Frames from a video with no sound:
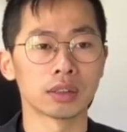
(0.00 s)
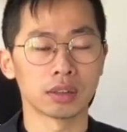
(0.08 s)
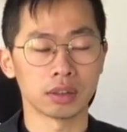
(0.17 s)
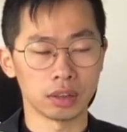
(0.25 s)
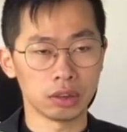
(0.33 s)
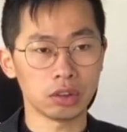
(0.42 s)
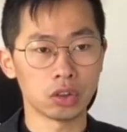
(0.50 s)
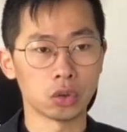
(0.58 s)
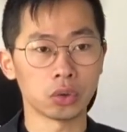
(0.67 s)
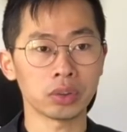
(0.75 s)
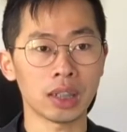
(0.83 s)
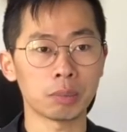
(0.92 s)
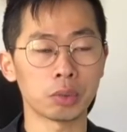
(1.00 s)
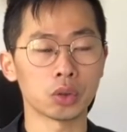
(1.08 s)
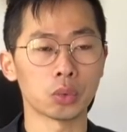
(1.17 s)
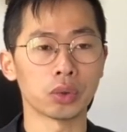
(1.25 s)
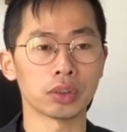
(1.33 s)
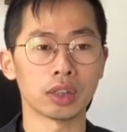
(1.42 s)
Then the room temperature
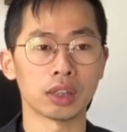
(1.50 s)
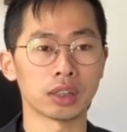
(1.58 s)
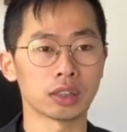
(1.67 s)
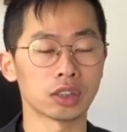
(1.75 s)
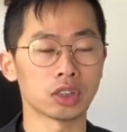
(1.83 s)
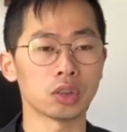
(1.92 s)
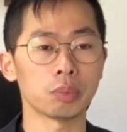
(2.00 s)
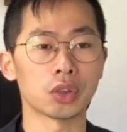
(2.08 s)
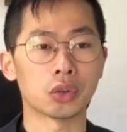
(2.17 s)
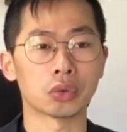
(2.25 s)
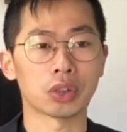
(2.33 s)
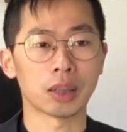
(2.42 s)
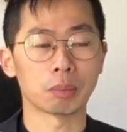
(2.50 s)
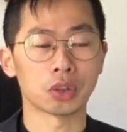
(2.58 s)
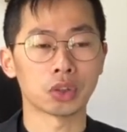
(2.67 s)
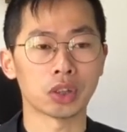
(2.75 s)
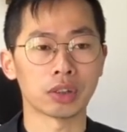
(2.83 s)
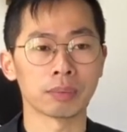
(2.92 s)
water still be room
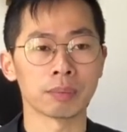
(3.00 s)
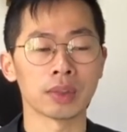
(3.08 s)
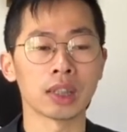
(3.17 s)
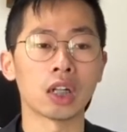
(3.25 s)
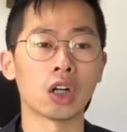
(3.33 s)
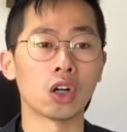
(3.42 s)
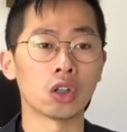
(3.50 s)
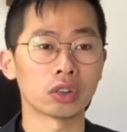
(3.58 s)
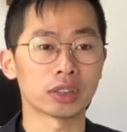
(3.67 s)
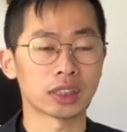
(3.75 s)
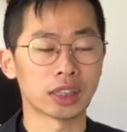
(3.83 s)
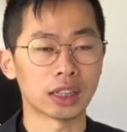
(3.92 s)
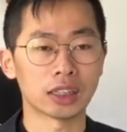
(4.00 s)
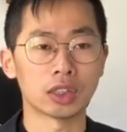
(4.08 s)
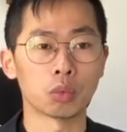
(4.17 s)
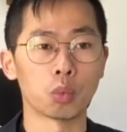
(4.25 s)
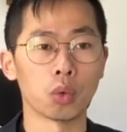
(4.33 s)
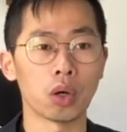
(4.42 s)
temperature or slightly
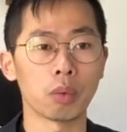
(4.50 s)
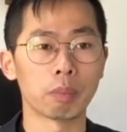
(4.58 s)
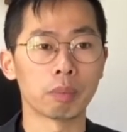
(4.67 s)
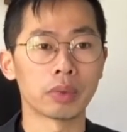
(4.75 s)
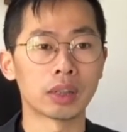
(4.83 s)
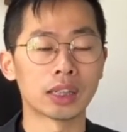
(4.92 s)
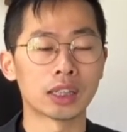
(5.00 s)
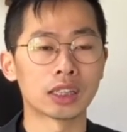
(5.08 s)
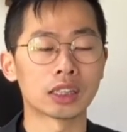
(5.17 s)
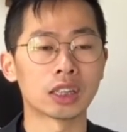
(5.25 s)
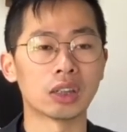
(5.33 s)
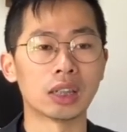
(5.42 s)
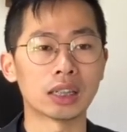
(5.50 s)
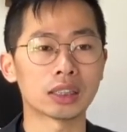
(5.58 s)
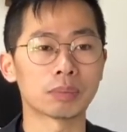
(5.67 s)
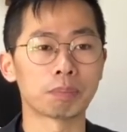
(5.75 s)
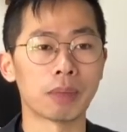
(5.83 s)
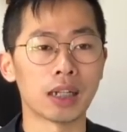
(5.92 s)
warm. So let's
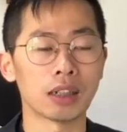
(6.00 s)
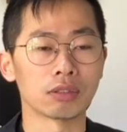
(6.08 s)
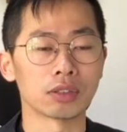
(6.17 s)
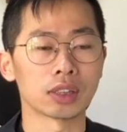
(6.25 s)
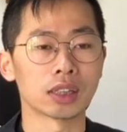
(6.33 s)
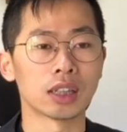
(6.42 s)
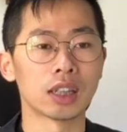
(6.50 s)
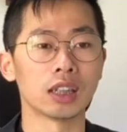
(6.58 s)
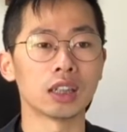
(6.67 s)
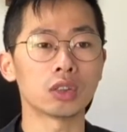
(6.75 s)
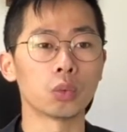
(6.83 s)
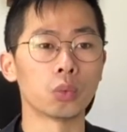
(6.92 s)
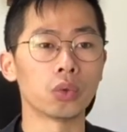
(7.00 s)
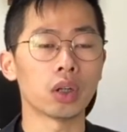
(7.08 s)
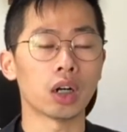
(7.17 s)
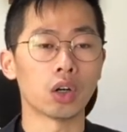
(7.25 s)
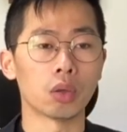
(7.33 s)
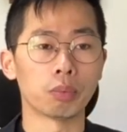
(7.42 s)
balance. That's what
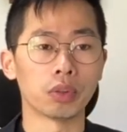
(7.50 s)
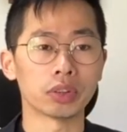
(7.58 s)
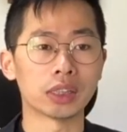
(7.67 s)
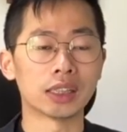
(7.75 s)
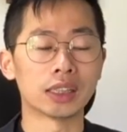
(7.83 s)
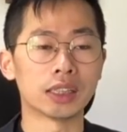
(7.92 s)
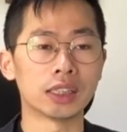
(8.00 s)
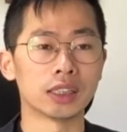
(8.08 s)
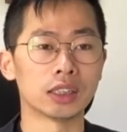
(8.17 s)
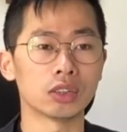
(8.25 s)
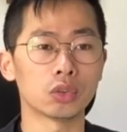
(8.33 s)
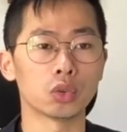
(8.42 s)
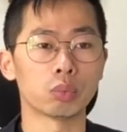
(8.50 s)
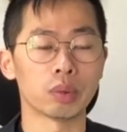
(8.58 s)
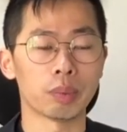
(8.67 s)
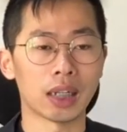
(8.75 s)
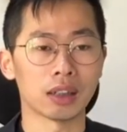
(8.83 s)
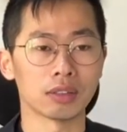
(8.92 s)
our body needs to be
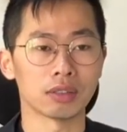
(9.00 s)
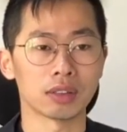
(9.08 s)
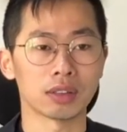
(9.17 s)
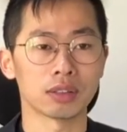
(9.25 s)
balanced.